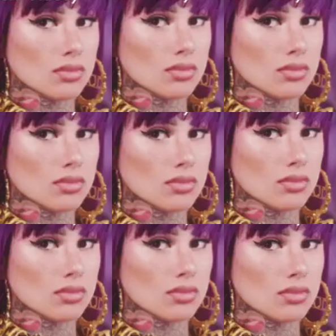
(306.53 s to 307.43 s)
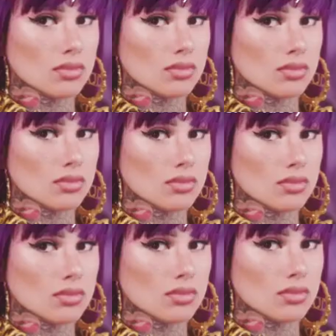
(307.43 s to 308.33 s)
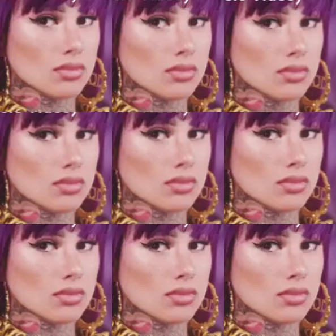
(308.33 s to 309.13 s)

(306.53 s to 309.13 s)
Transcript: (silent)